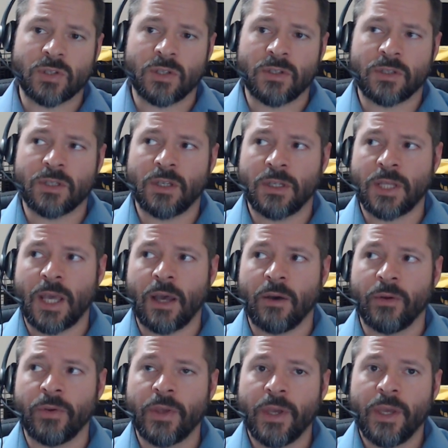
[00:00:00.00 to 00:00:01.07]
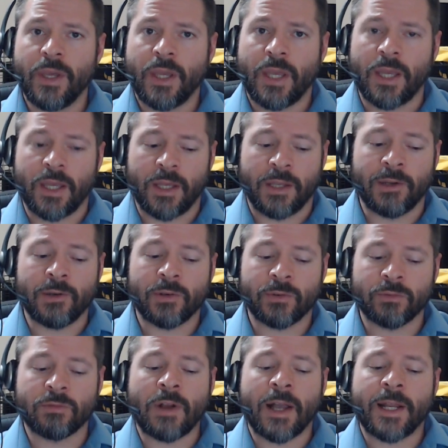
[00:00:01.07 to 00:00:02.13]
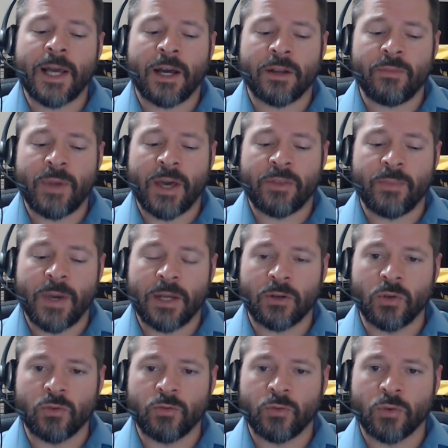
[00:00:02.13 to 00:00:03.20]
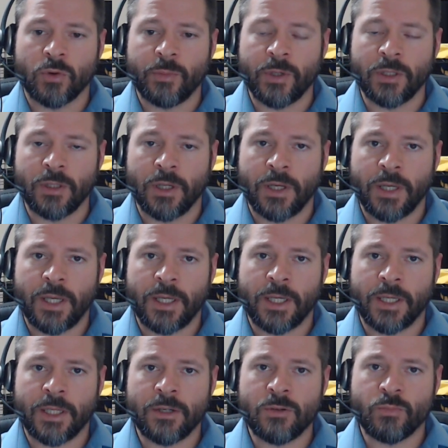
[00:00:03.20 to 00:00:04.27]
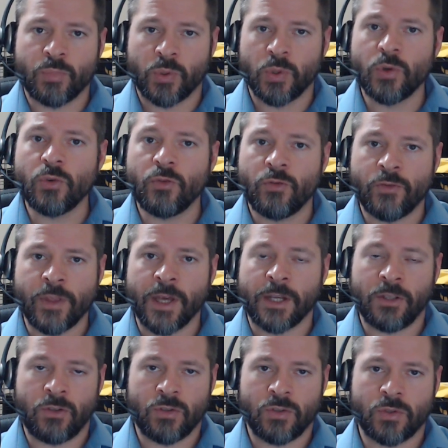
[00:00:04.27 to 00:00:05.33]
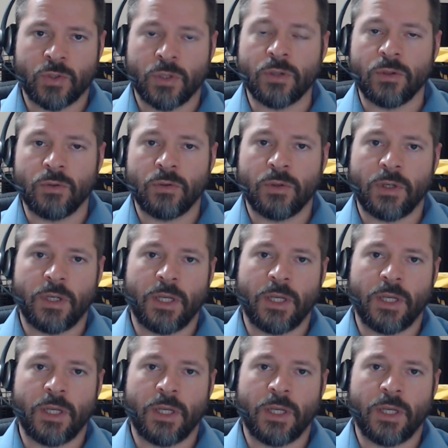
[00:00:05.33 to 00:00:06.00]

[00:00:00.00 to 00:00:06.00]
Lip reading: can sit down and write out a mathematical formula and prove that it's true,